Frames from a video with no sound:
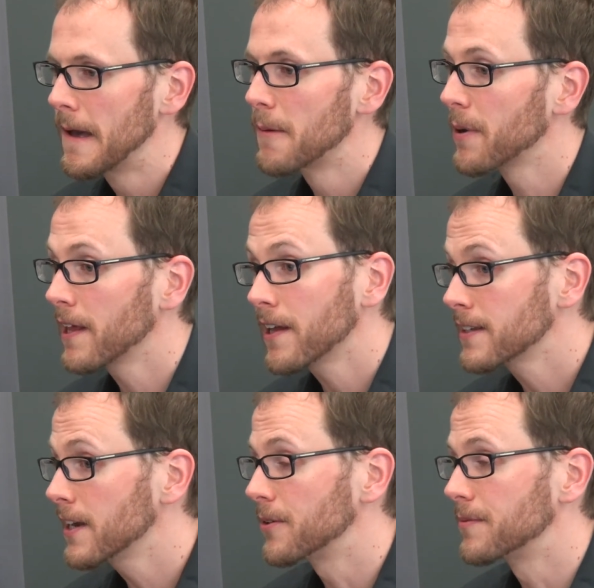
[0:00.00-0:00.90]
But I
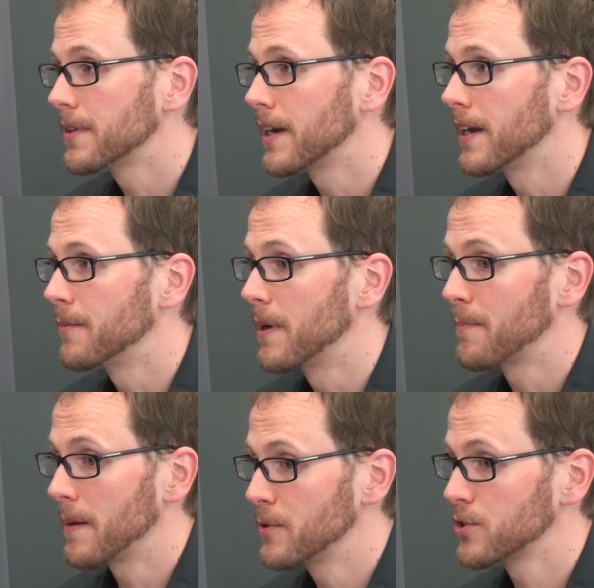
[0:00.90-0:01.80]
lucked out. Uh, my
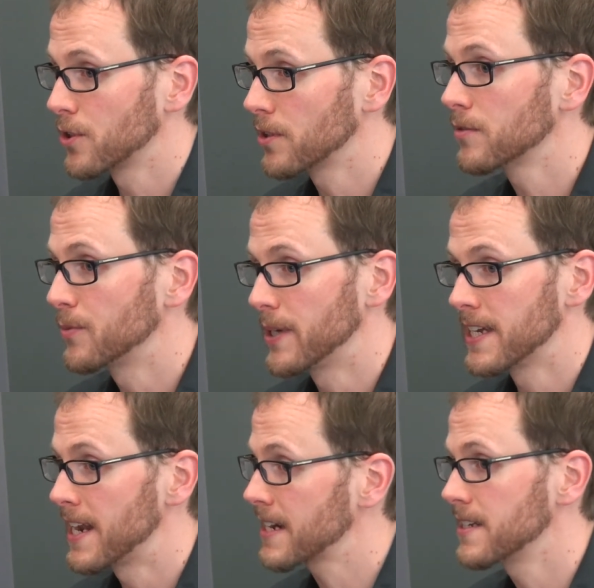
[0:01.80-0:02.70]
publisher, we
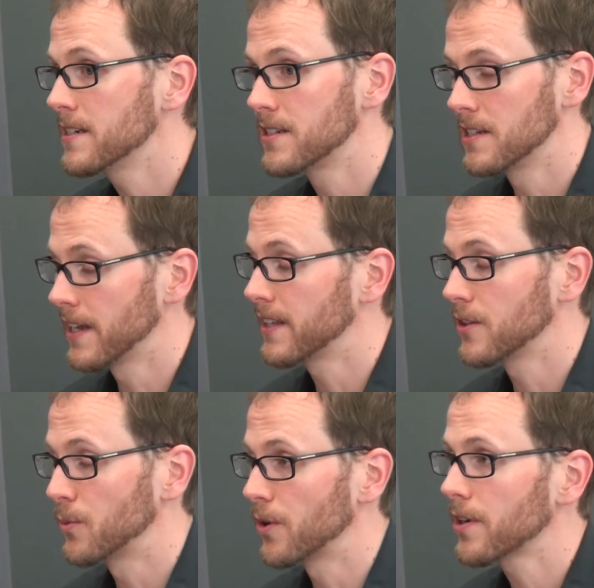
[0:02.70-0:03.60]
connected, she liked
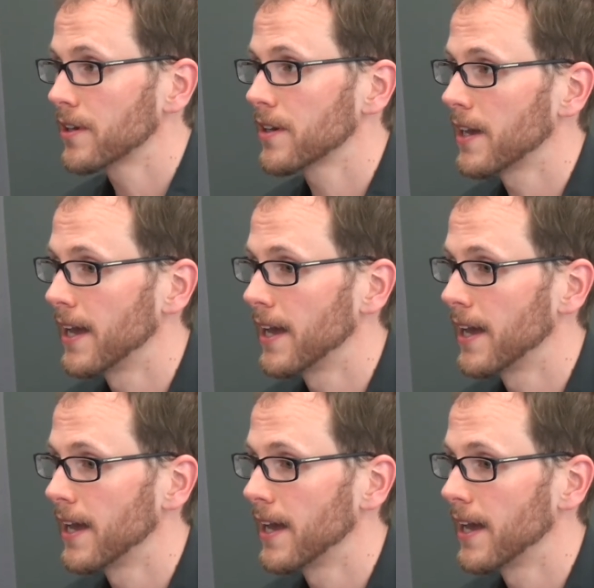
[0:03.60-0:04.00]
the work,